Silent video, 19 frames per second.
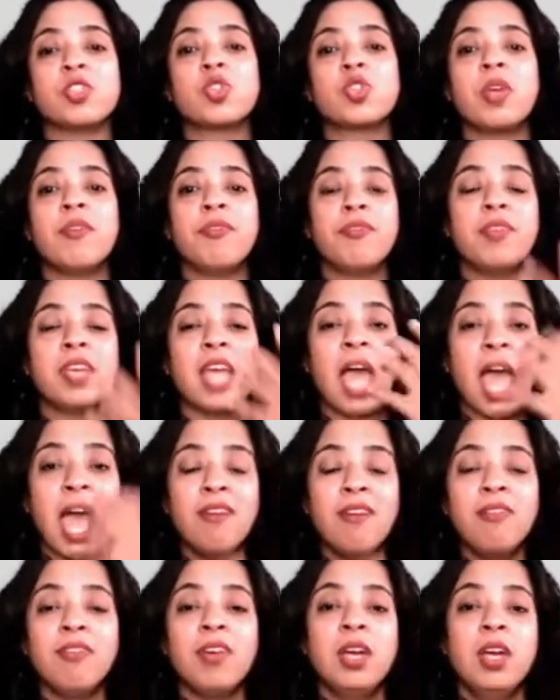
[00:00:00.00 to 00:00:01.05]
So if we
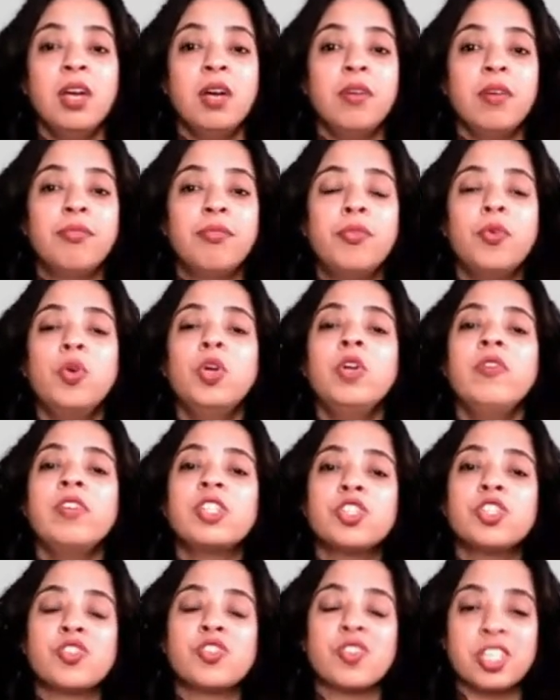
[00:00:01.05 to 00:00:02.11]
have food
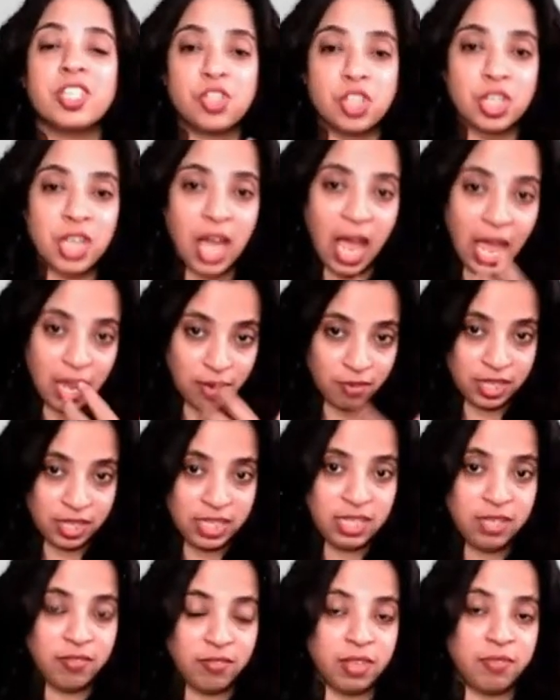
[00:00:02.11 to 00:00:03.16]
which is rich in
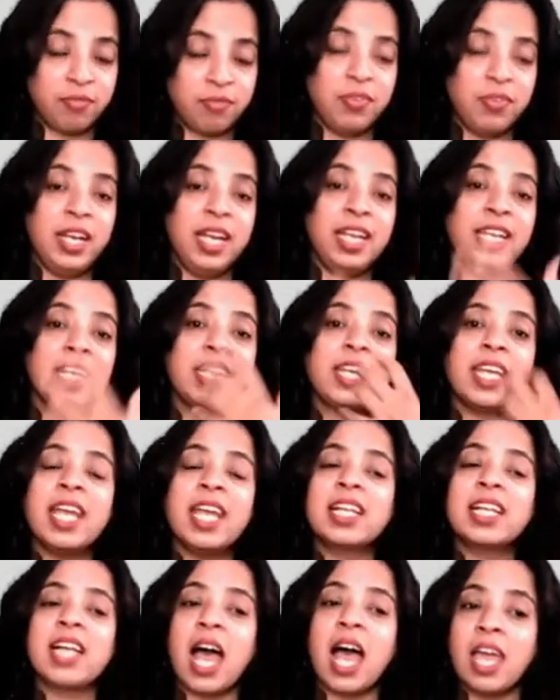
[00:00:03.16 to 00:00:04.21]
iodine, if we
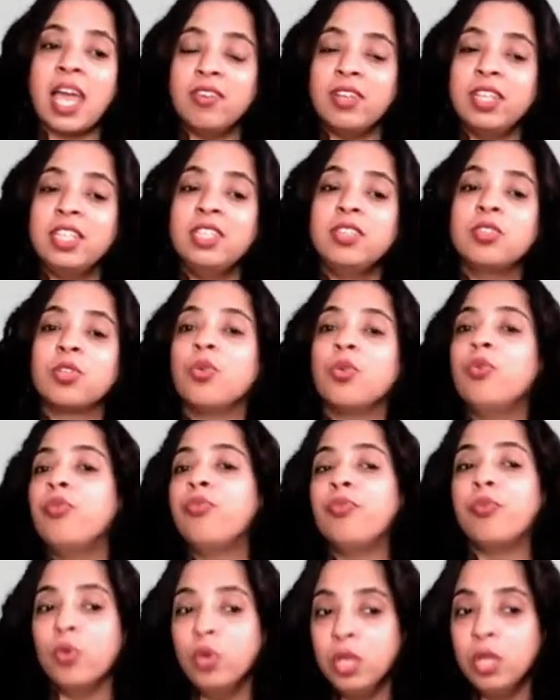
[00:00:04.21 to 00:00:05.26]
intake iodine through
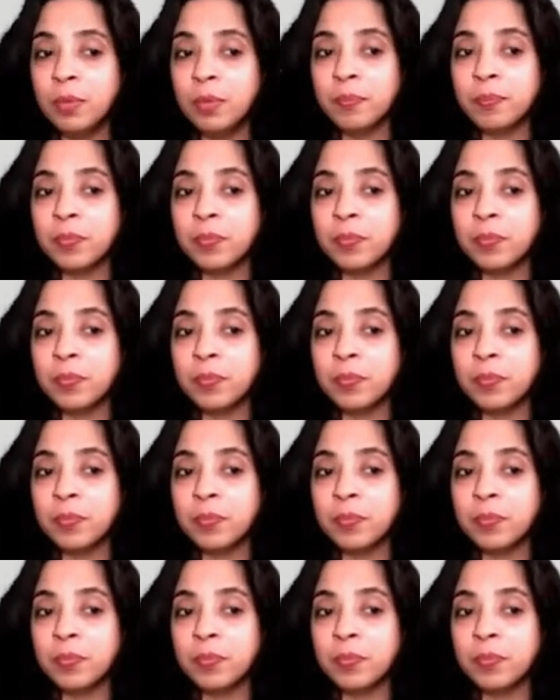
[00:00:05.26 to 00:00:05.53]
food,